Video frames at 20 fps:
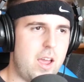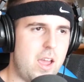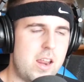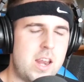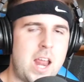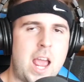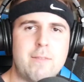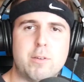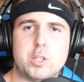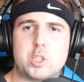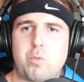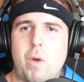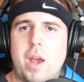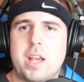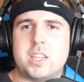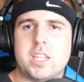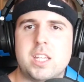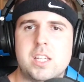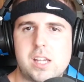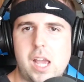And I was
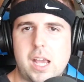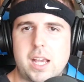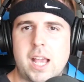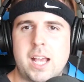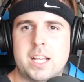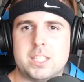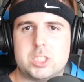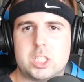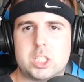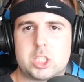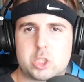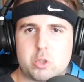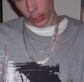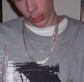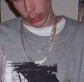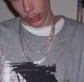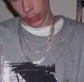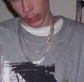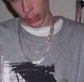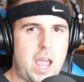fighting against the
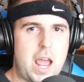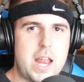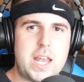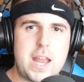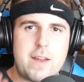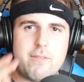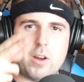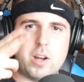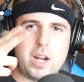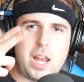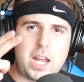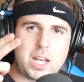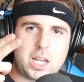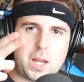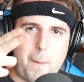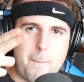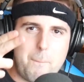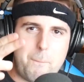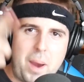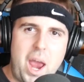script. And they were like,
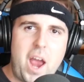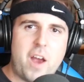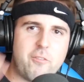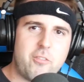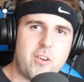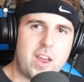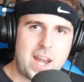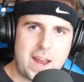puff.